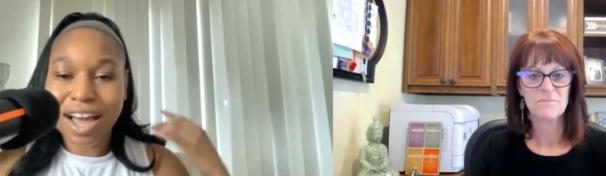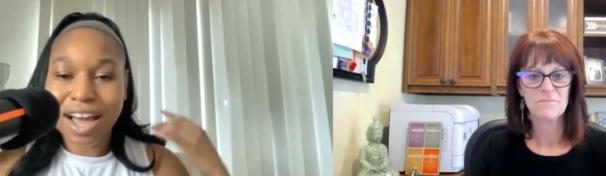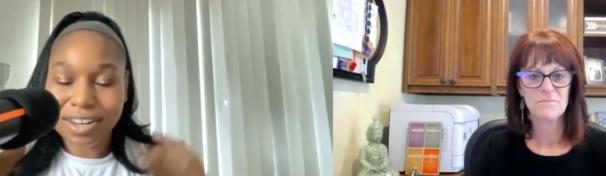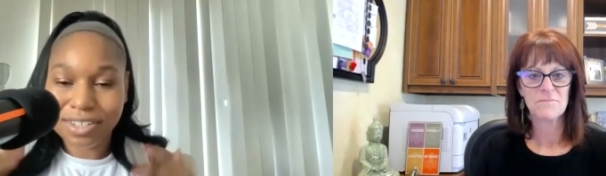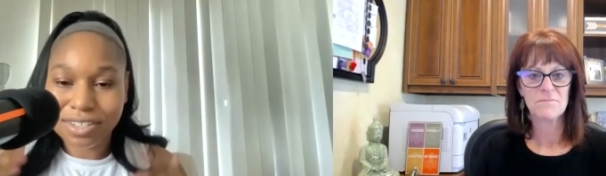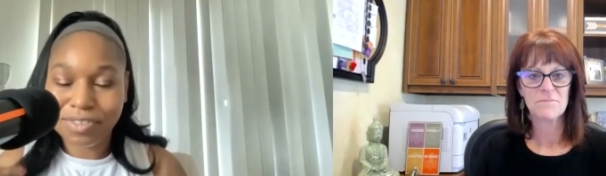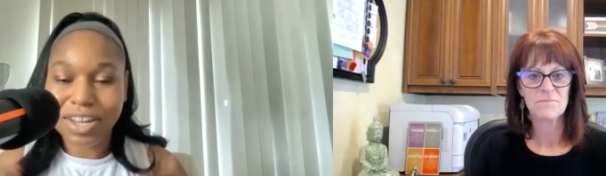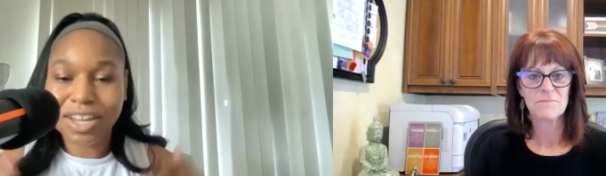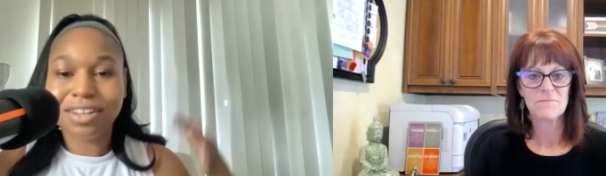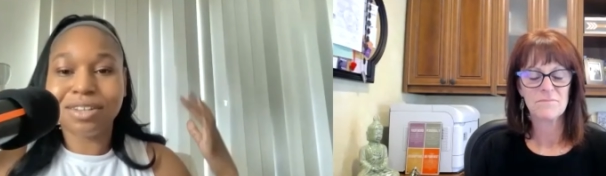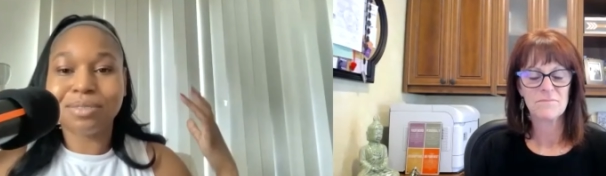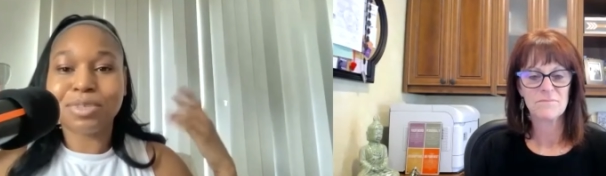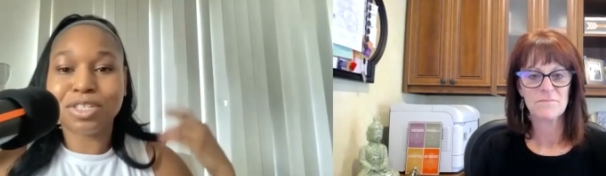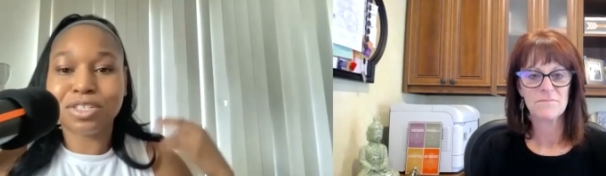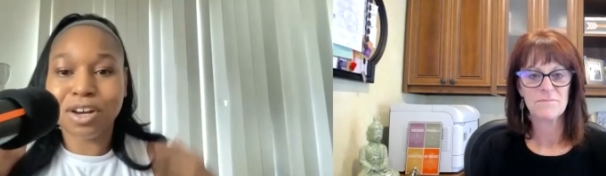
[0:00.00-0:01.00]
Speaker 1: activate
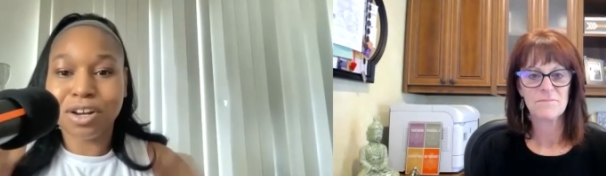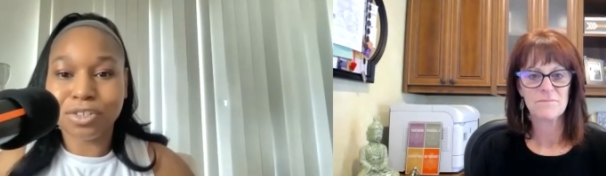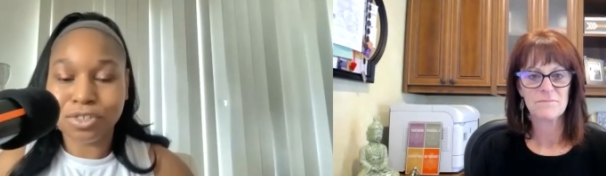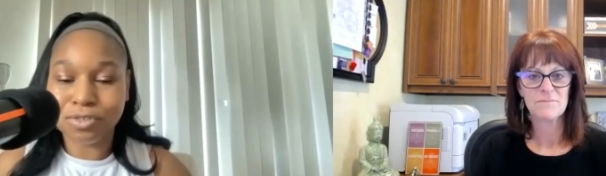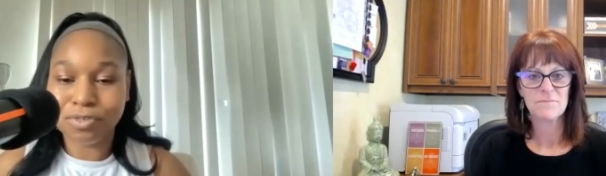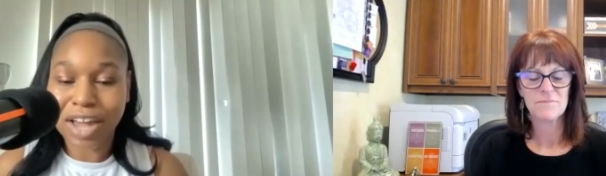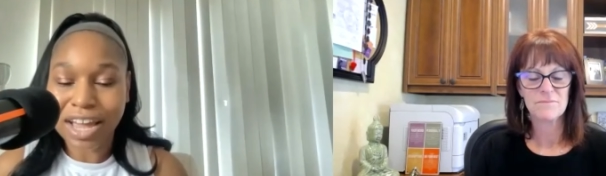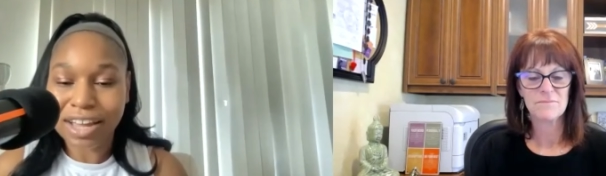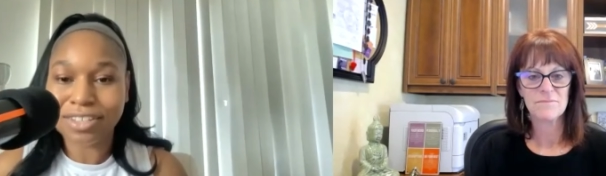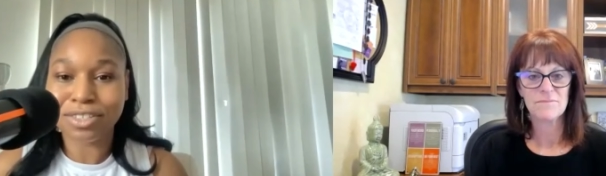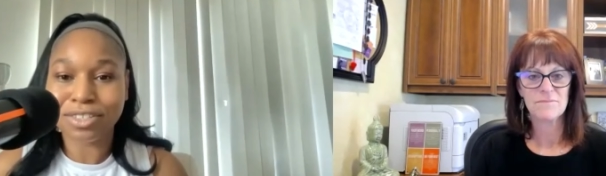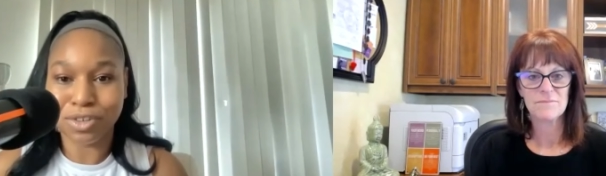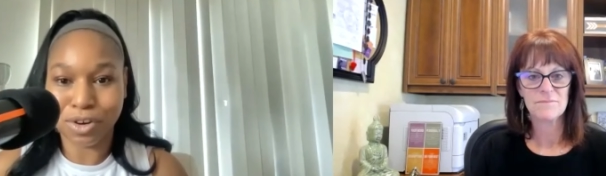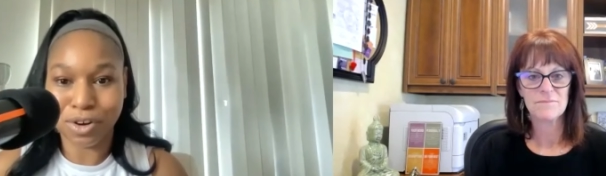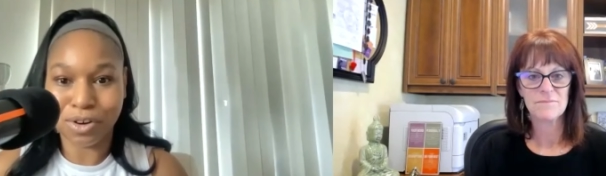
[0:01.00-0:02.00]
and massage your
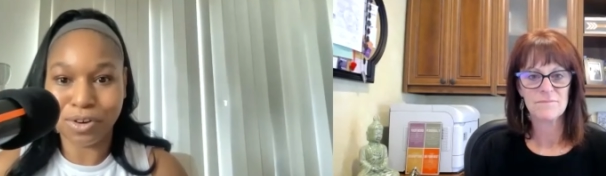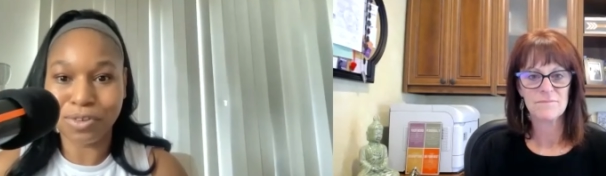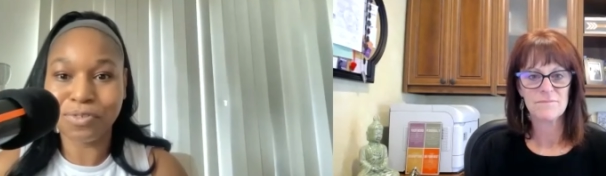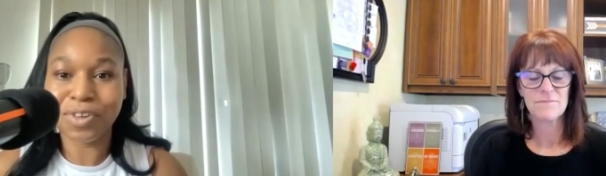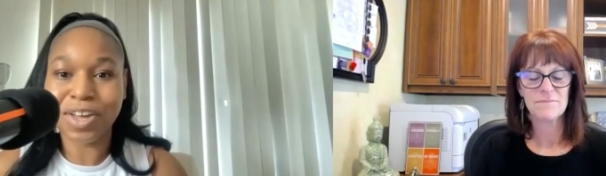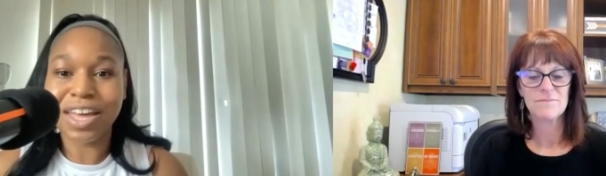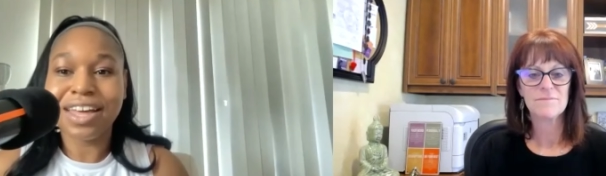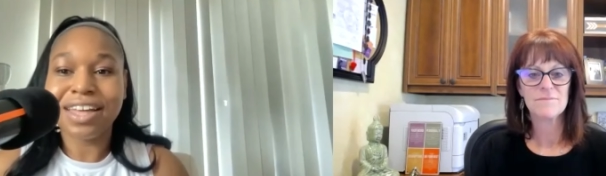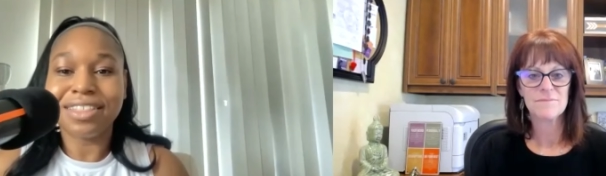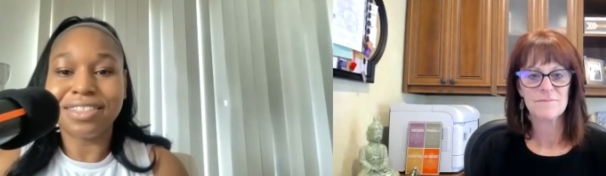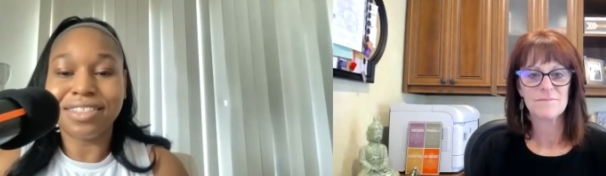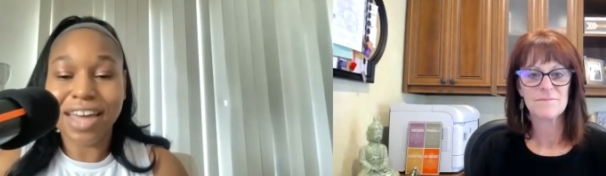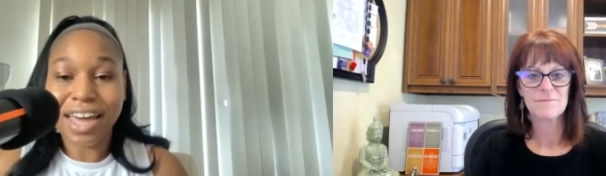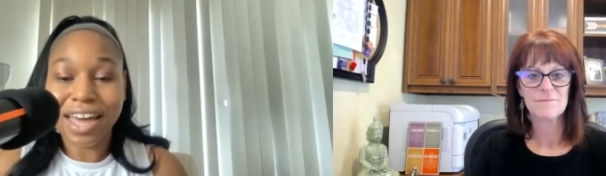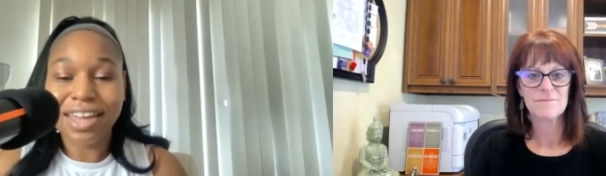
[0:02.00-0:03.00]
vagus nerve,
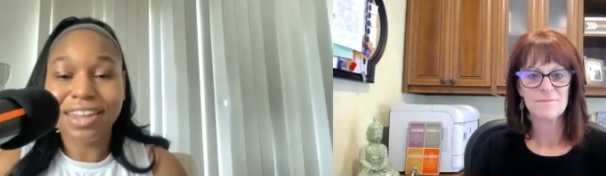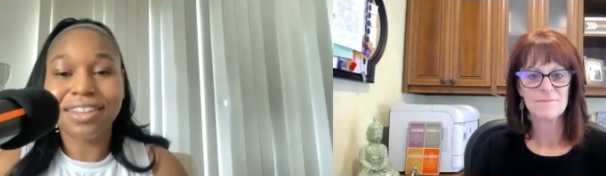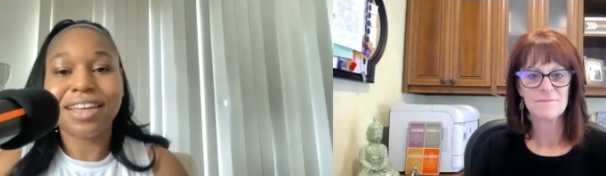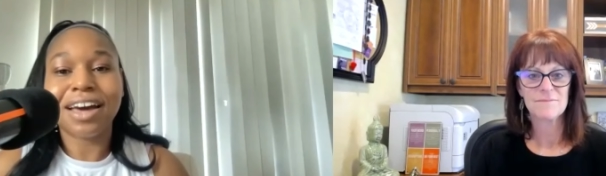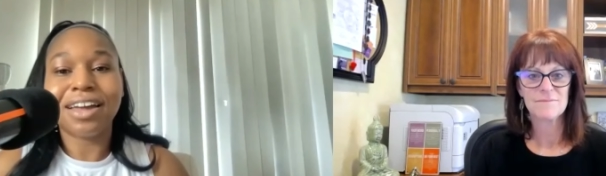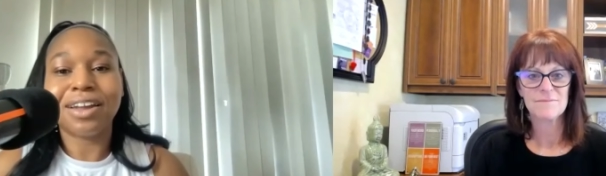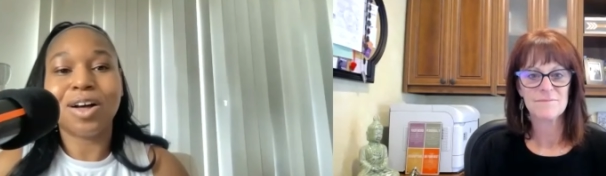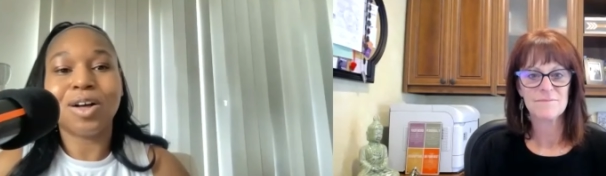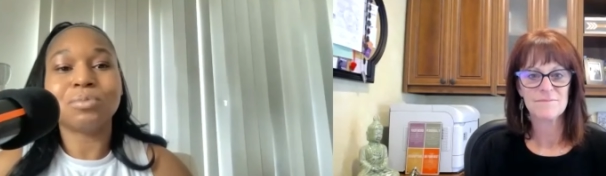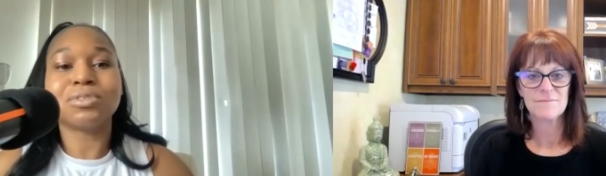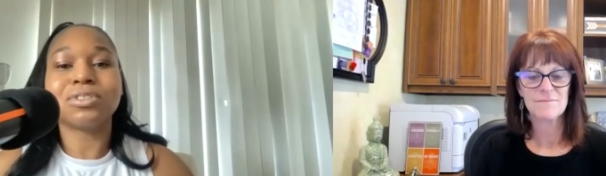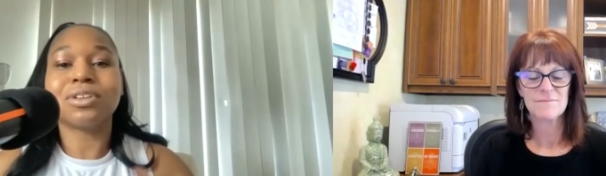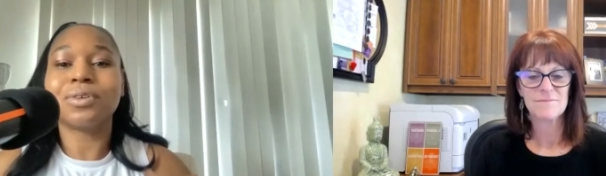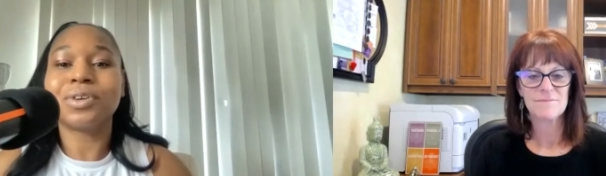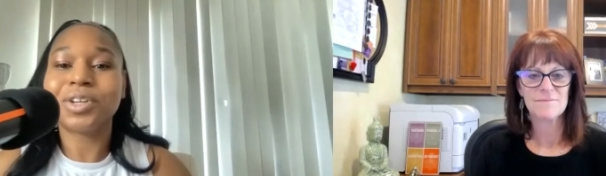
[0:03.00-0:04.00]
then that
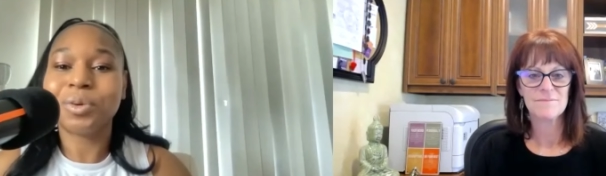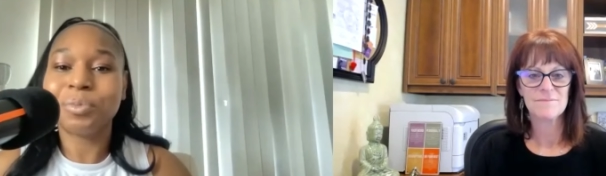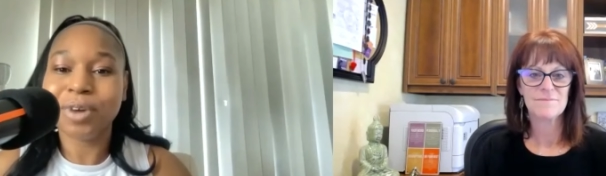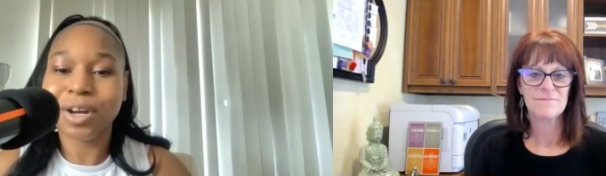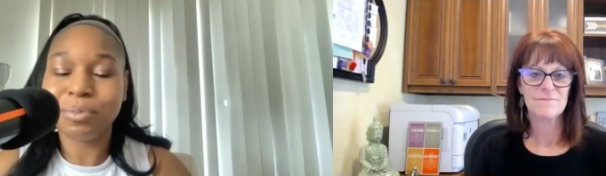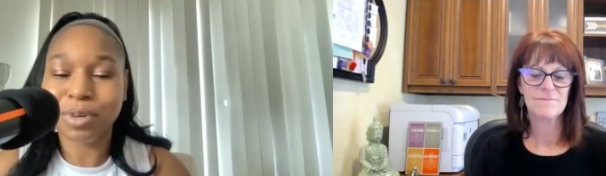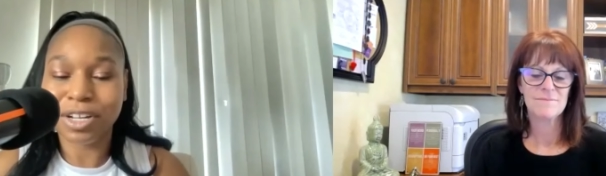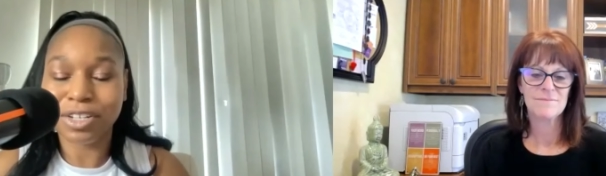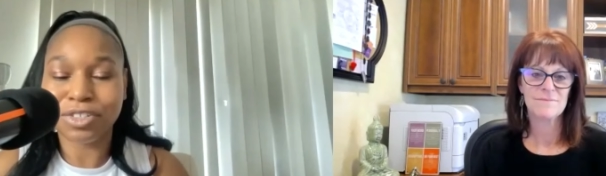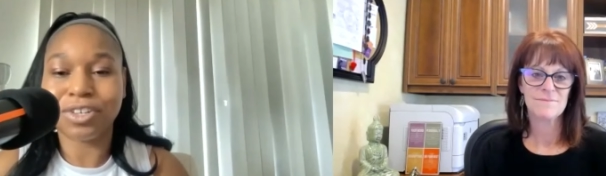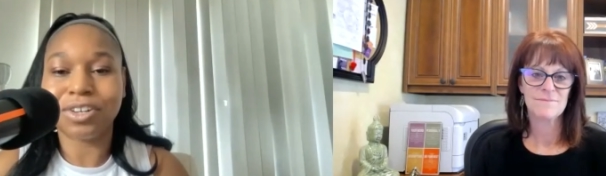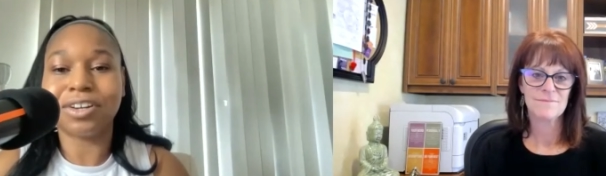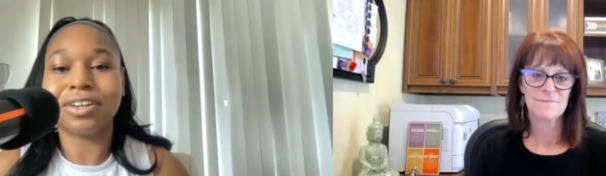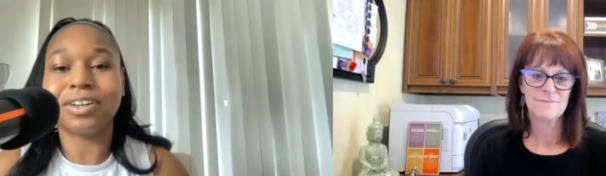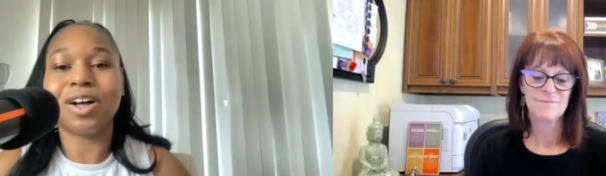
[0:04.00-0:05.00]
helps lower your blood pressure.